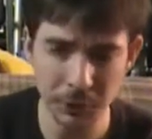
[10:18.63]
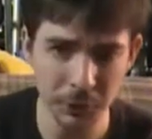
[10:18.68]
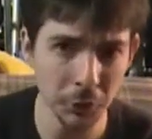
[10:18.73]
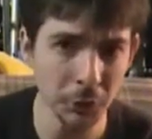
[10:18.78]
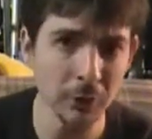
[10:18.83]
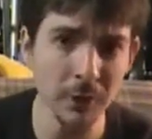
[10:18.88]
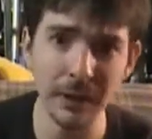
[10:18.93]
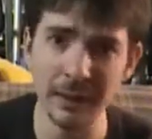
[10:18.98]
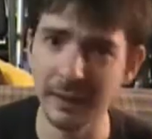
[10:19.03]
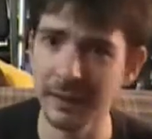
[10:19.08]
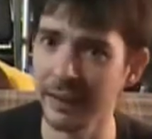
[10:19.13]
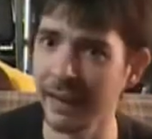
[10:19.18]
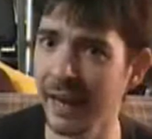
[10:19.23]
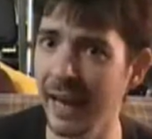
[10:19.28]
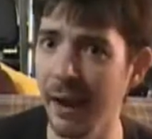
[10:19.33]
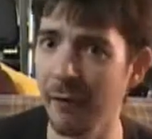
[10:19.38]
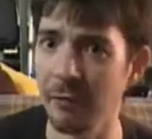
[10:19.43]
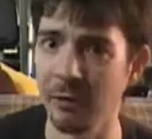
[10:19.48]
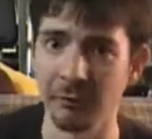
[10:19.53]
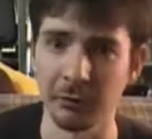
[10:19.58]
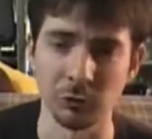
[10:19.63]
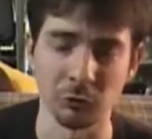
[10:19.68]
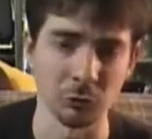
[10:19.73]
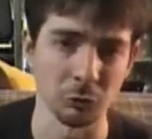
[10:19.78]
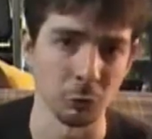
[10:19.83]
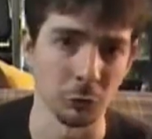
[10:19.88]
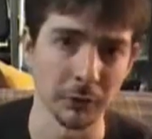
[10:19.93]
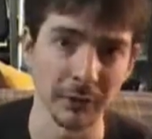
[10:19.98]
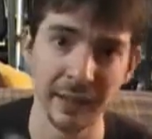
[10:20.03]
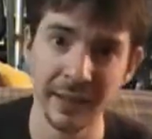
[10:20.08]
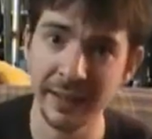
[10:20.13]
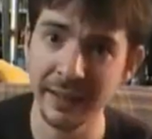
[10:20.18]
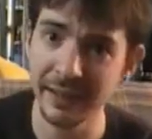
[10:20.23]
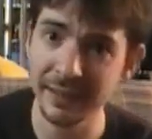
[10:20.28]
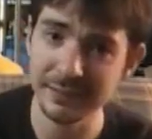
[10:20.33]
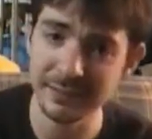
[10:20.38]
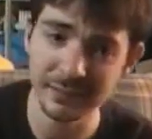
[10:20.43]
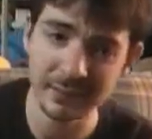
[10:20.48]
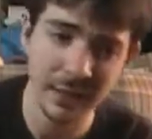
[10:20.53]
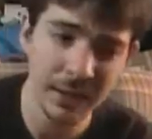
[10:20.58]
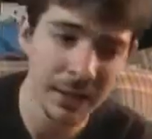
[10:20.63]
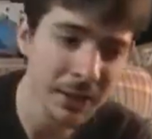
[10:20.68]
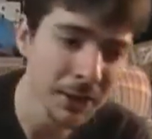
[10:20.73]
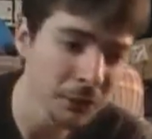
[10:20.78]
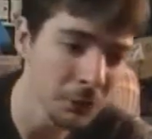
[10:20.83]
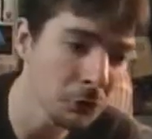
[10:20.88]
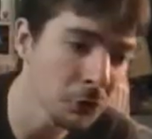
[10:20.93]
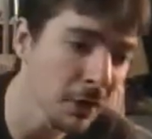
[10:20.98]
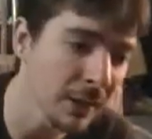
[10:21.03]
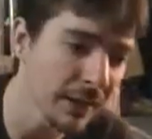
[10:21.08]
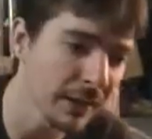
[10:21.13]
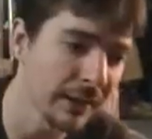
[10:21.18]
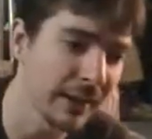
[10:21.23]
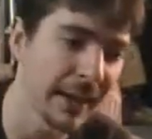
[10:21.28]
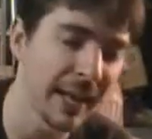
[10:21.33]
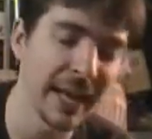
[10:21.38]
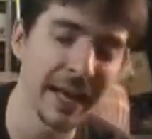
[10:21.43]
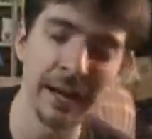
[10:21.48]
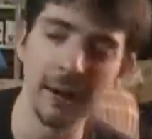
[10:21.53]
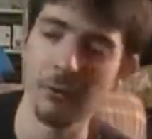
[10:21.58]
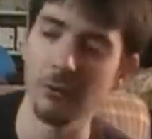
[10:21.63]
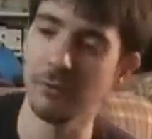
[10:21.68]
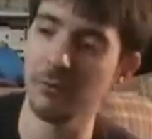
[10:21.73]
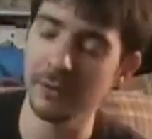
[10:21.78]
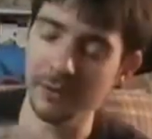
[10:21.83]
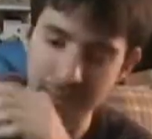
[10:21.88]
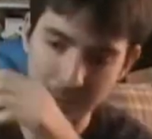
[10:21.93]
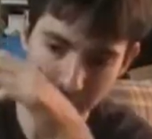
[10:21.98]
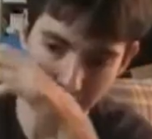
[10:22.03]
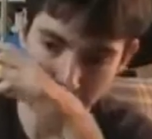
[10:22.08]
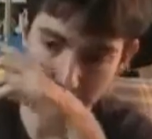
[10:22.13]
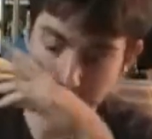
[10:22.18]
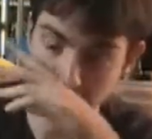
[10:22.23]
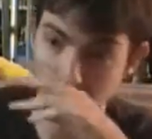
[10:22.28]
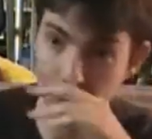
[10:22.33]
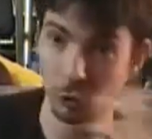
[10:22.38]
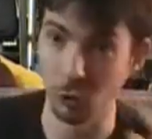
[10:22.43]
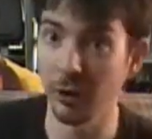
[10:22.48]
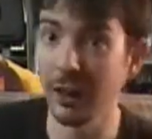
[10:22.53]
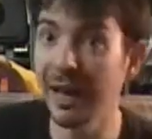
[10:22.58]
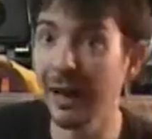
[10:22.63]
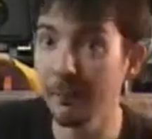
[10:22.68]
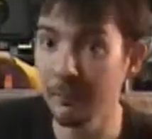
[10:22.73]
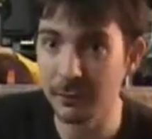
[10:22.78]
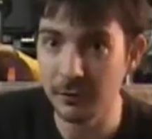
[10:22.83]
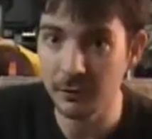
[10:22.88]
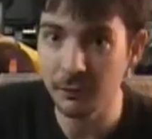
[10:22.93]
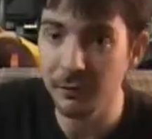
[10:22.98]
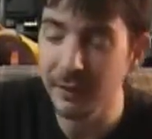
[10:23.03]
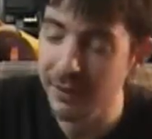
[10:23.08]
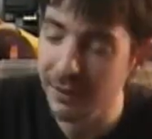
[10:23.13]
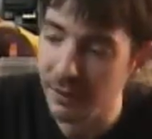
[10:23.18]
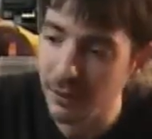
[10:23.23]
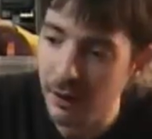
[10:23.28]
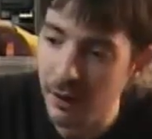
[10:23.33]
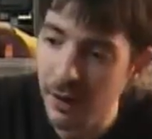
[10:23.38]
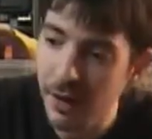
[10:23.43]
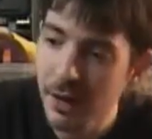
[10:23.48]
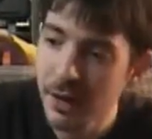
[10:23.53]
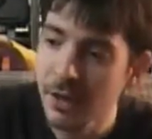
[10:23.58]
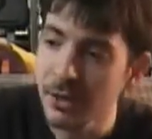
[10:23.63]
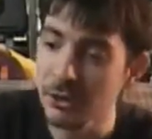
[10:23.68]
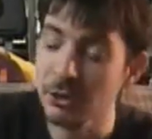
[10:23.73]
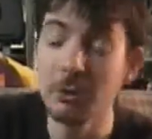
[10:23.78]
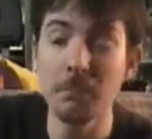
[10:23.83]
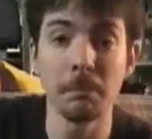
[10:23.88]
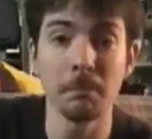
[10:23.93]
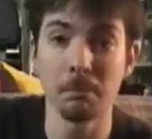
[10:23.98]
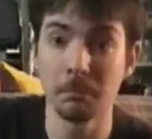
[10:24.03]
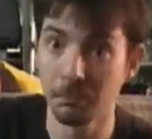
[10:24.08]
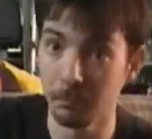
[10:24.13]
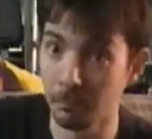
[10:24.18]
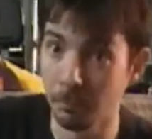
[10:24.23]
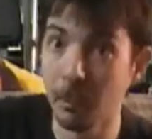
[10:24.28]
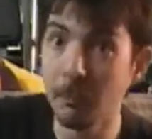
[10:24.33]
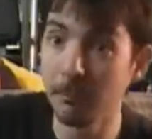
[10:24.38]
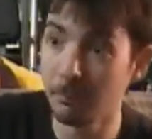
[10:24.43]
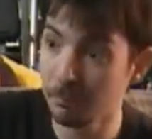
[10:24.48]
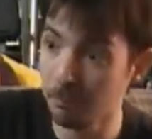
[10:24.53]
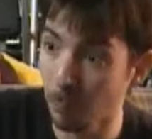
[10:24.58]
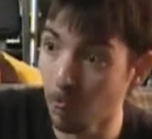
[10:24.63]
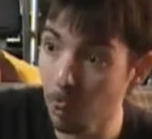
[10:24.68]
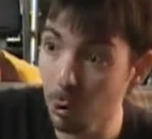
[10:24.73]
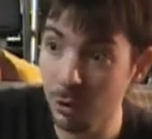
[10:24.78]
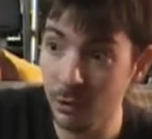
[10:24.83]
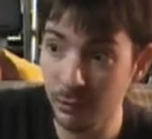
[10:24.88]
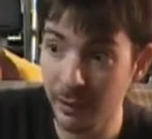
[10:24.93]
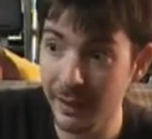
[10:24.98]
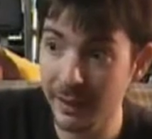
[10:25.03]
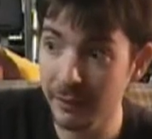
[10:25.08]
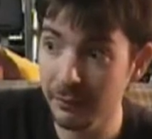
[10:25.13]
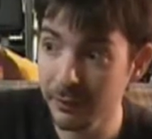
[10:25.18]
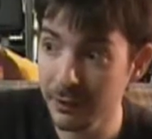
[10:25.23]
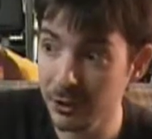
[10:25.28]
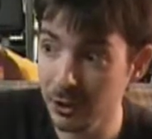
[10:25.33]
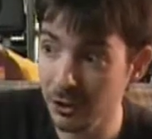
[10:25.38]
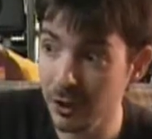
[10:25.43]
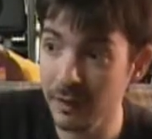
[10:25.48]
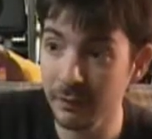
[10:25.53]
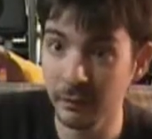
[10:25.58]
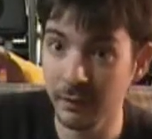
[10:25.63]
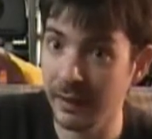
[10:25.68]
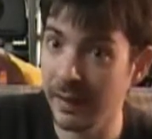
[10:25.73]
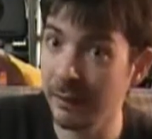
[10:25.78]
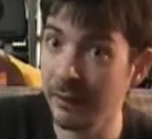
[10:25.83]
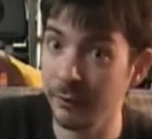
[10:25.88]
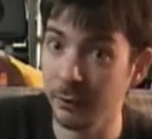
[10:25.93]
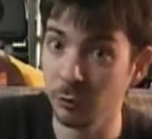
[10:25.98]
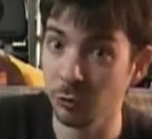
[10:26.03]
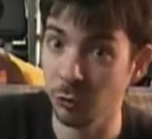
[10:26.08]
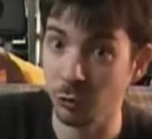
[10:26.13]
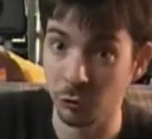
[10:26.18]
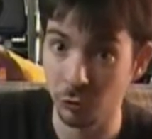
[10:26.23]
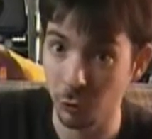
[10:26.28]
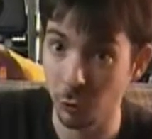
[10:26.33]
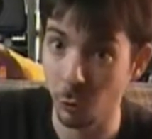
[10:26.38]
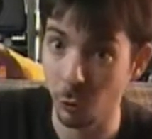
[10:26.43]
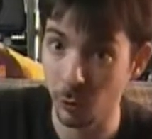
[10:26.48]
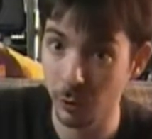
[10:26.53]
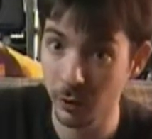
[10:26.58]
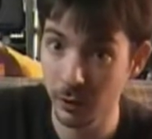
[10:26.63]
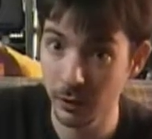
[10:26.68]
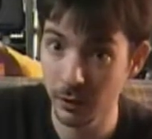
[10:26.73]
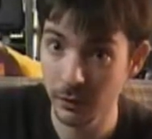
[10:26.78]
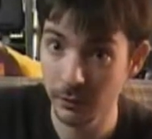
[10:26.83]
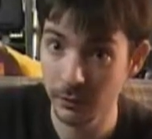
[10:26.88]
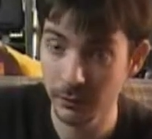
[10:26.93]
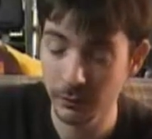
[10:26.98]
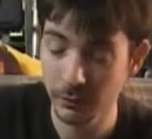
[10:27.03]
you're not going to have the original cast, you're not going to have the original atmosphere, you're more likely you're not even going to have the original score.